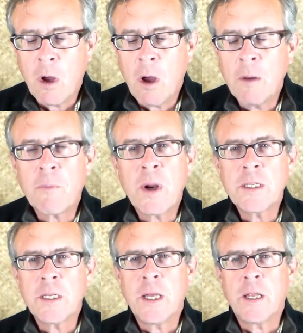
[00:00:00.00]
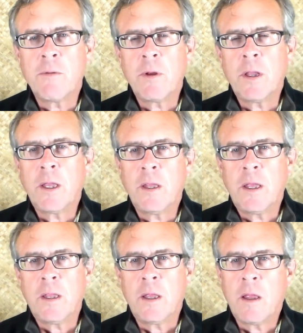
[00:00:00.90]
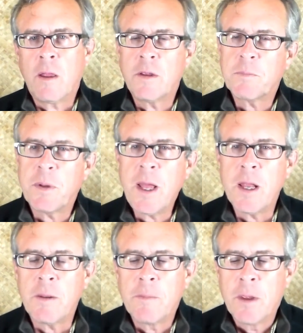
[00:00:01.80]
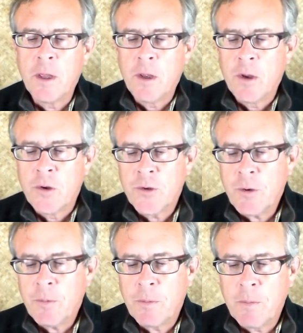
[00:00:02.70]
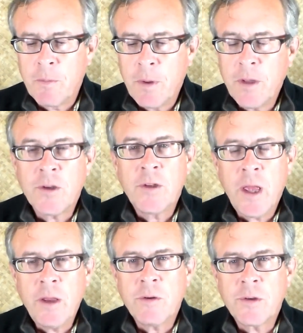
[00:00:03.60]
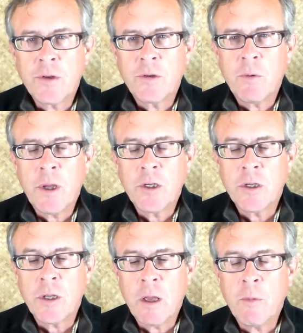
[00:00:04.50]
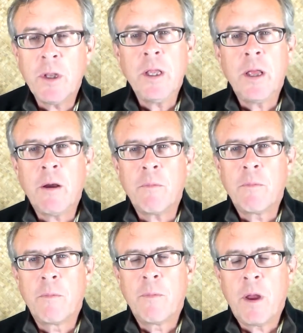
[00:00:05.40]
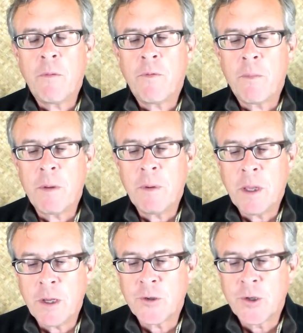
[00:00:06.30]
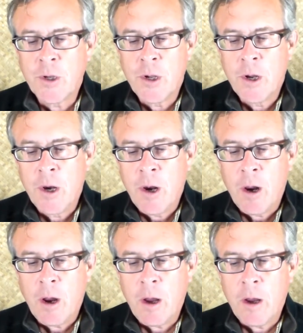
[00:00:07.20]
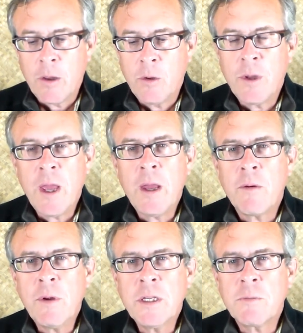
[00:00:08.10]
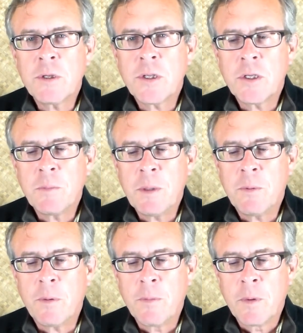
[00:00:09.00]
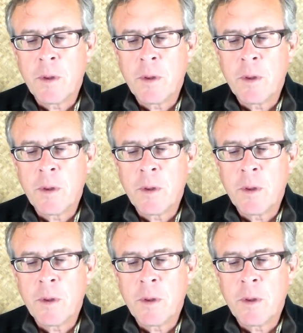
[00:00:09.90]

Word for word: Uh, unprecedented, really, in, in the, on this planet. So it's a dangerous situation, and we need help, help from it, because uh, you can't reason with such people.